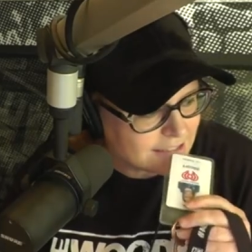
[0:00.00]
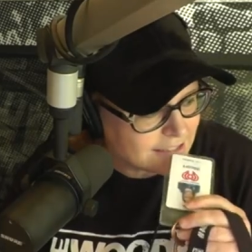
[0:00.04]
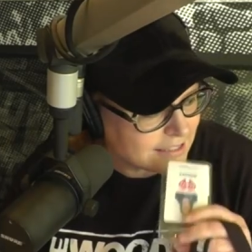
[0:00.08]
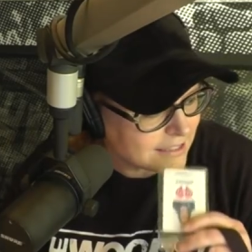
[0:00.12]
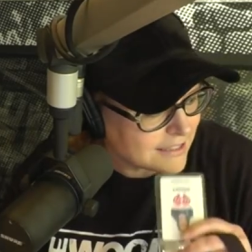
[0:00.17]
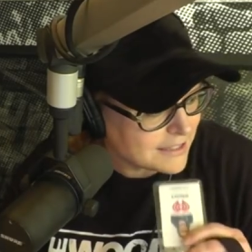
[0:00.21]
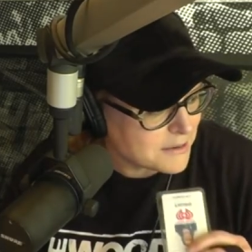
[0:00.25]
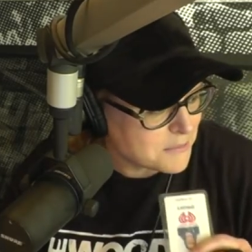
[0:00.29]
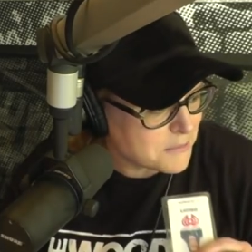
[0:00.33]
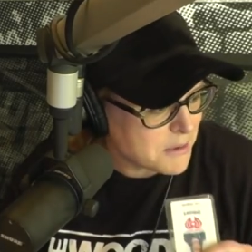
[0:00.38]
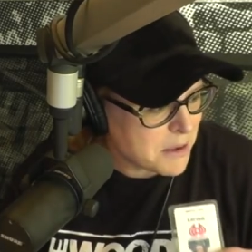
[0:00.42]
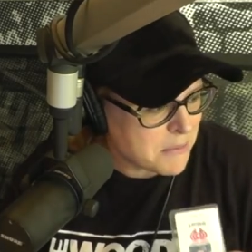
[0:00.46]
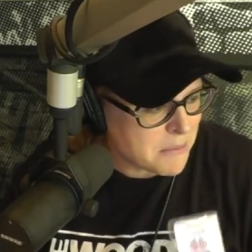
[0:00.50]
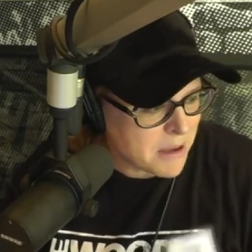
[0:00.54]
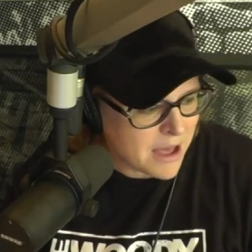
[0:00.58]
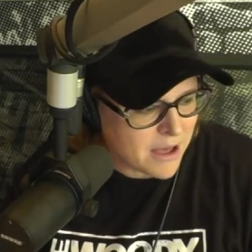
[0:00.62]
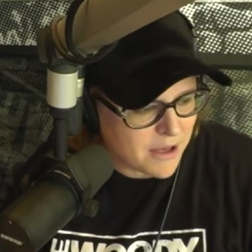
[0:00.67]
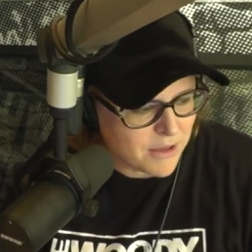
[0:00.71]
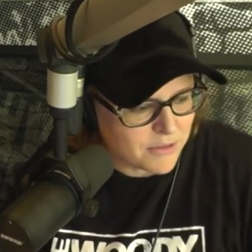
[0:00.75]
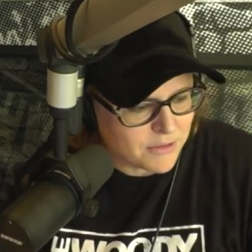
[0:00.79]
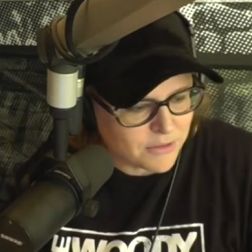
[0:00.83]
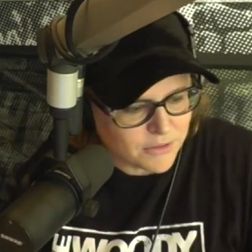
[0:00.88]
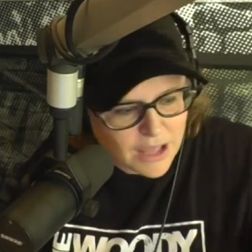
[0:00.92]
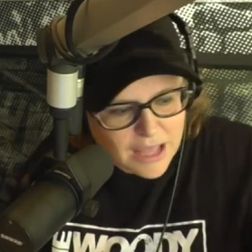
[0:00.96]
stick it in my
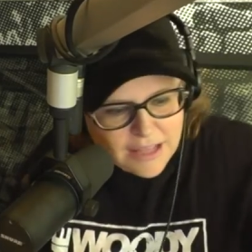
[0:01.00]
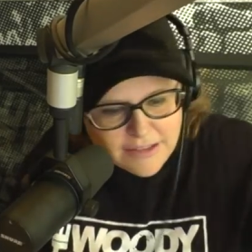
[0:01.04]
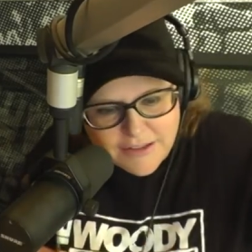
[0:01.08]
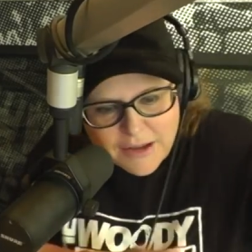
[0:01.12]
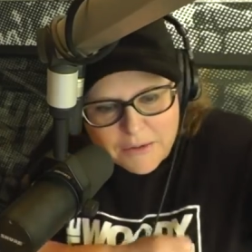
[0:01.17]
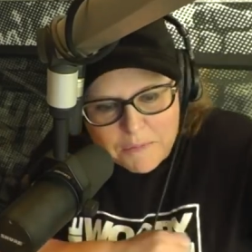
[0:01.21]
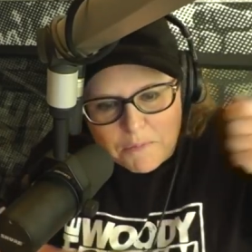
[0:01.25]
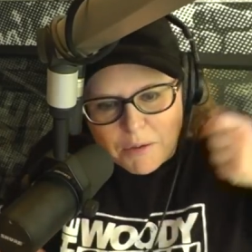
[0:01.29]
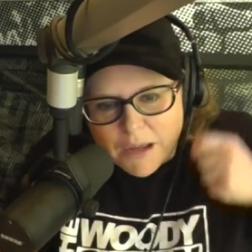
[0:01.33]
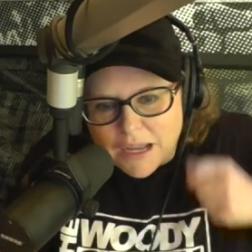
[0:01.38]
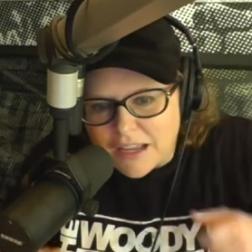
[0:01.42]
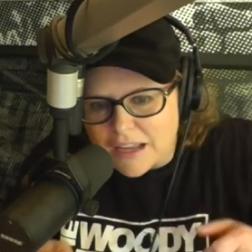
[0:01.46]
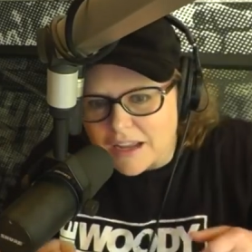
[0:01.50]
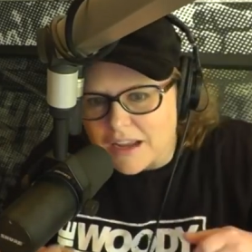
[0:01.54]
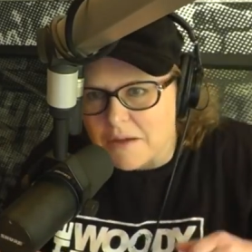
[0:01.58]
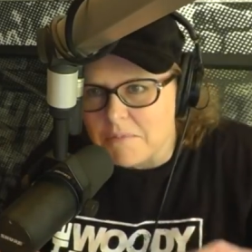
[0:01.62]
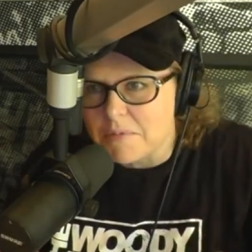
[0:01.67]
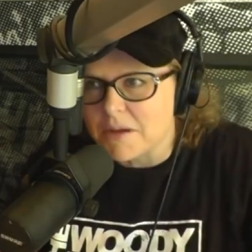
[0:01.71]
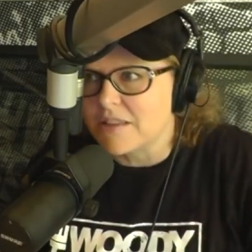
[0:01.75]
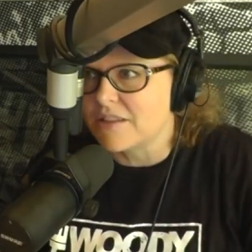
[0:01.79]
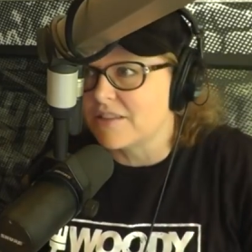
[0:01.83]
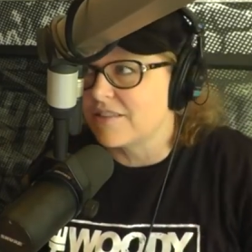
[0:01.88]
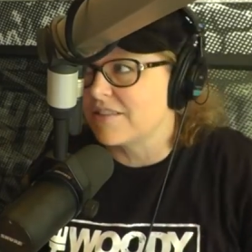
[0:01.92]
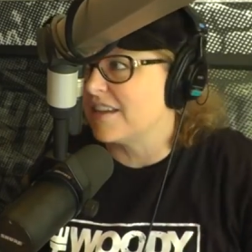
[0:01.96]
mouth as I'm picking up
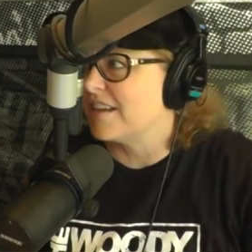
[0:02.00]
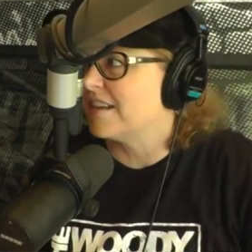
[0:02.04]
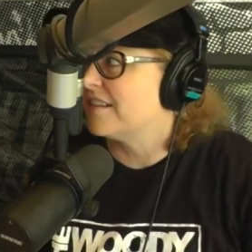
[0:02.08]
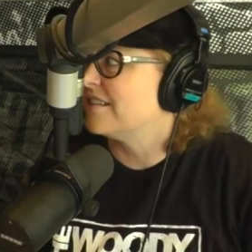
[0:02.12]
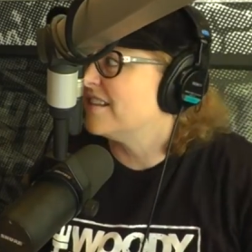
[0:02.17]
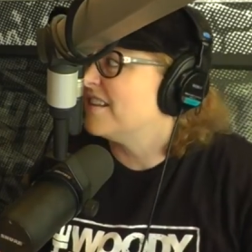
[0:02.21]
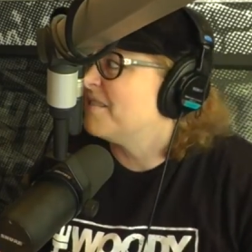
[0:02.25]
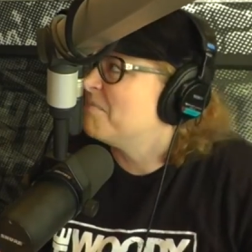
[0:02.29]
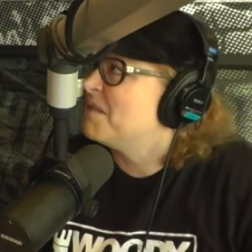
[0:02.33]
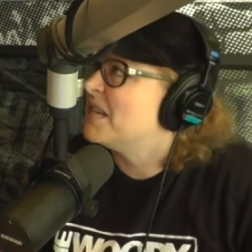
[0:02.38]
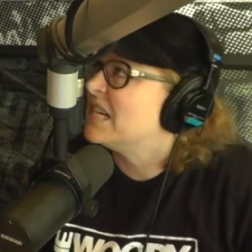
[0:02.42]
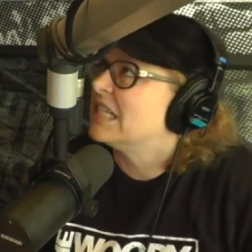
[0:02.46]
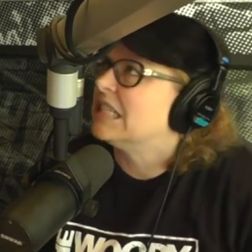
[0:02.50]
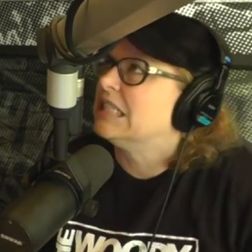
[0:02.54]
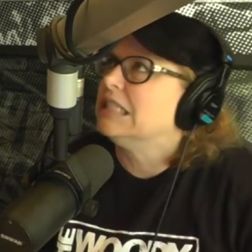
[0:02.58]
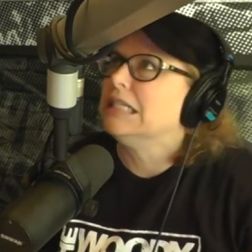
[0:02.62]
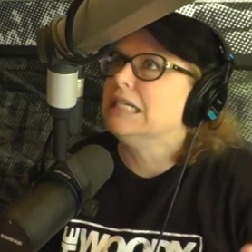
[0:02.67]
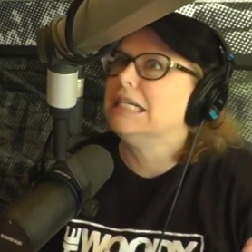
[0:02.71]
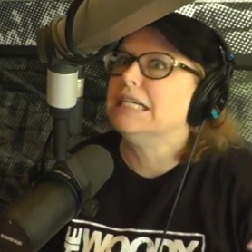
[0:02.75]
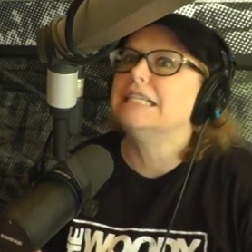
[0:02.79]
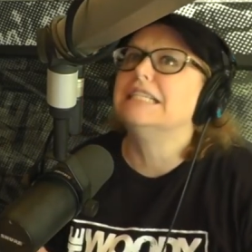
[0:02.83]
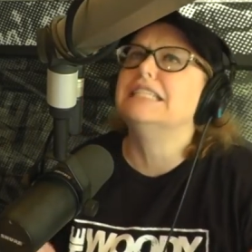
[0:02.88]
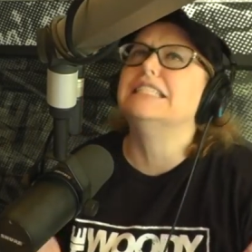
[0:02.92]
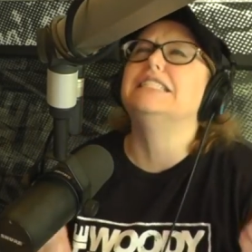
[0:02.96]
other things, and I'm like,
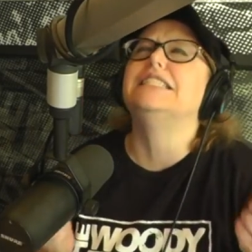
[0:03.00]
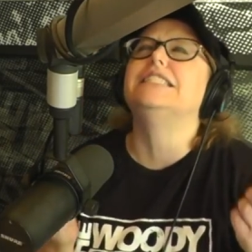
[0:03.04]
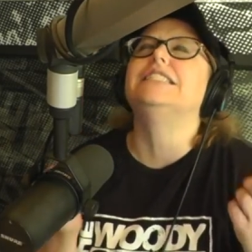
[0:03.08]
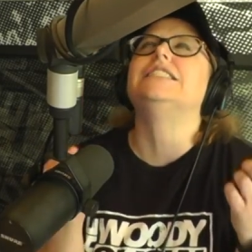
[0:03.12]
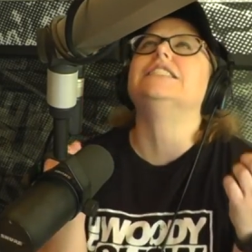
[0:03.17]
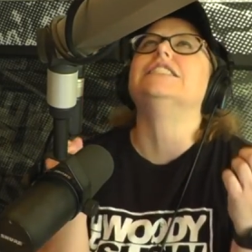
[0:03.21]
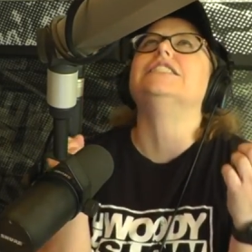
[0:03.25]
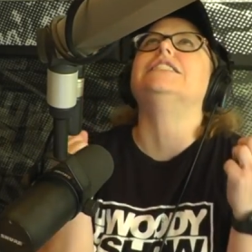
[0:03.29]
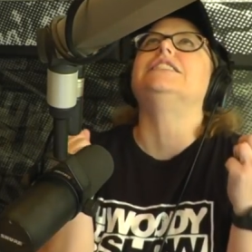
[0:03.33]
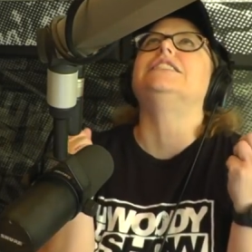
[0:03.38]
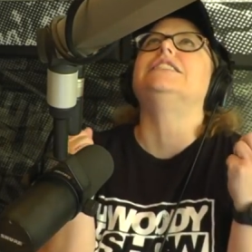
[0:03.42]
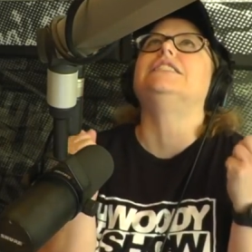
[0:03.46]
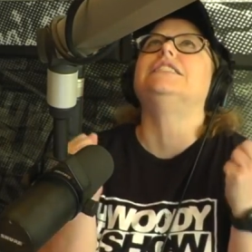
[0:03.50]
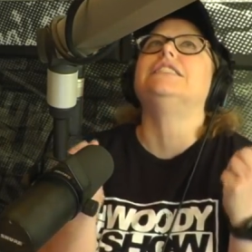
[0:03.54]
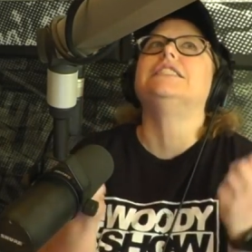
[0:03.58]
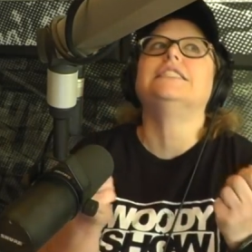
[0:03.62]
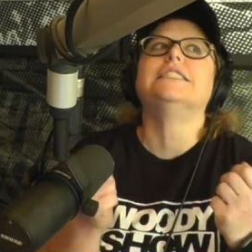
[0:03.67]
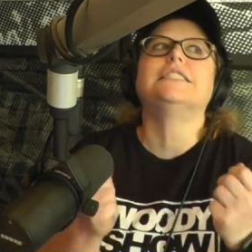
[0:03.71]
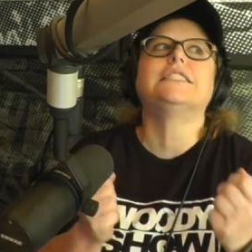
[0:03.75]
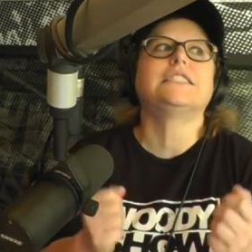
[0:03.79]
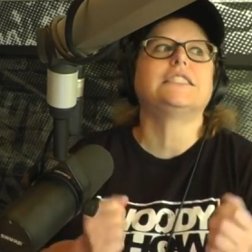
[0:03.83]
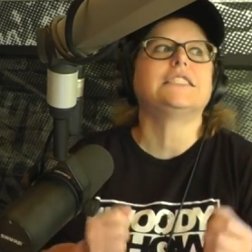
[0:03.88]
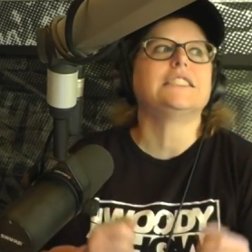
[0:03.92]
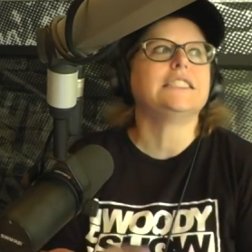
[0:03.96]
that is
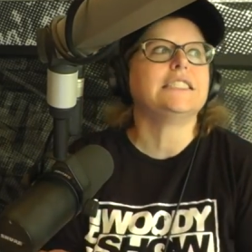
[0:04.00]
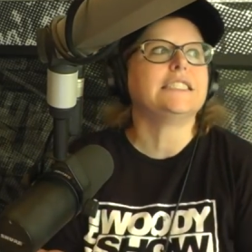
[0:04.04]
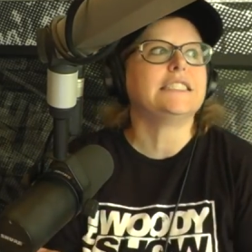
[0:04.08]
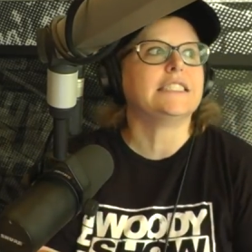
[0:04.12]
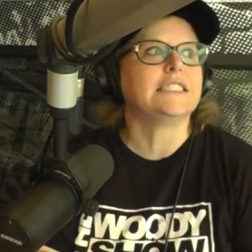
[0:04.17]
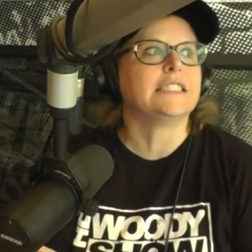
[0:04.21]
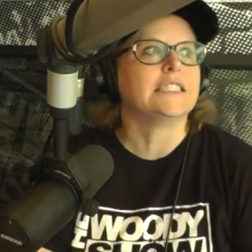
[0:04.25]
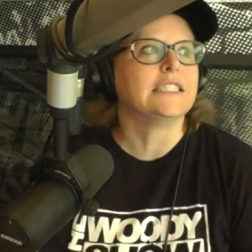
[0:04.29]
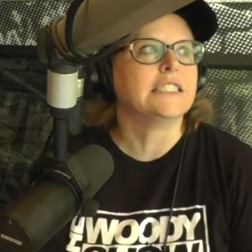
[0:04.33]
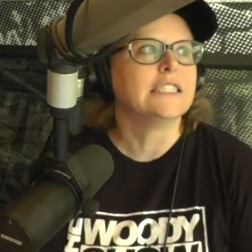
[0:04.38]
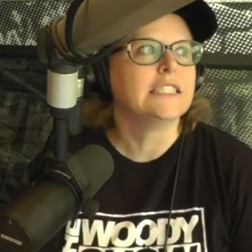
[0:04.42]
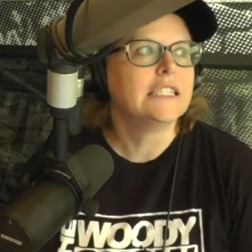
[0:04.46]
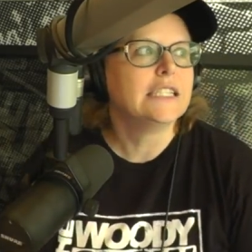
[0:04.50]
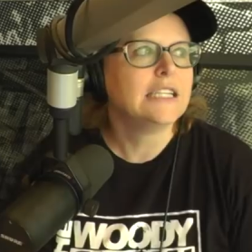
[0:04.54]
disgusting. Yeah.